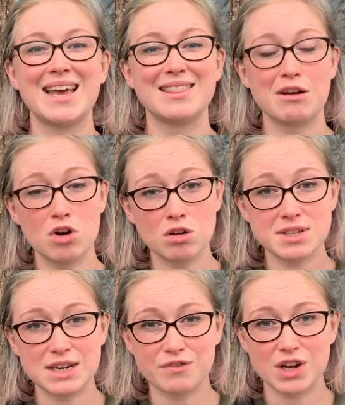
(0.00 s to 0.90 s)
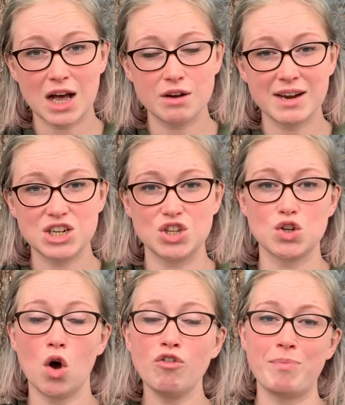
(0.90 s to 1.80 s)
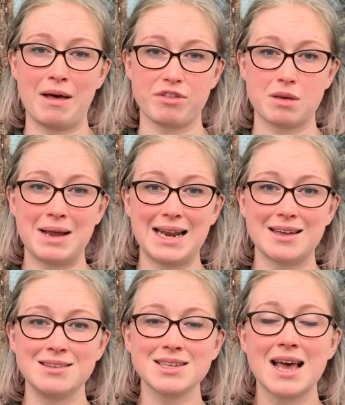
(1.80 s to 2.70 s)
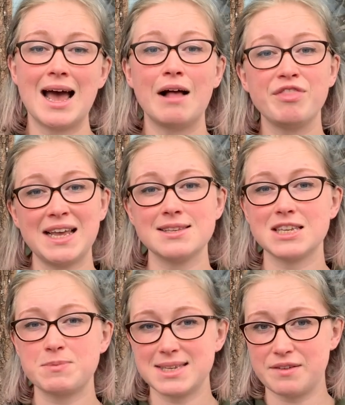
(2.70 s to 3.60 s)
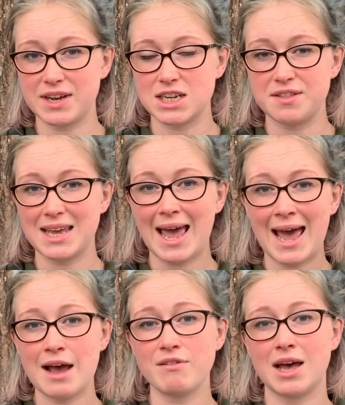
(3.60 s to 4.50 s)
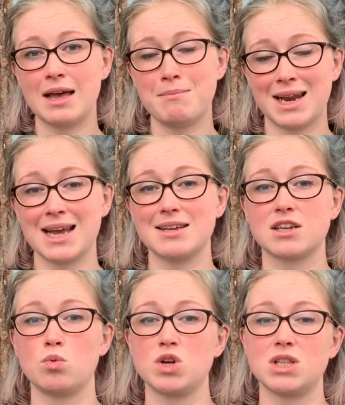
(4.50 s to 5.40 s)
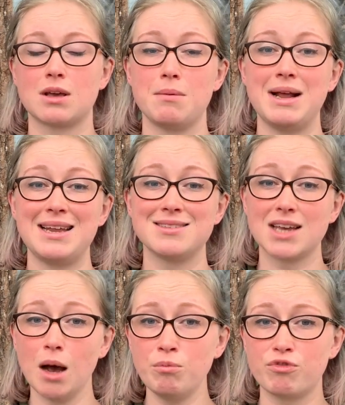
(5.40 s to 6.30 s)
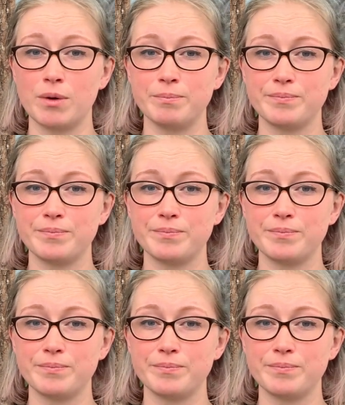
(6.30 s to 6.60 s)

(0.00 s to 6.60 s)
There are lots of different colorations of panther chameleons, and these are specific to the area in Madagascar which the chameleons come from.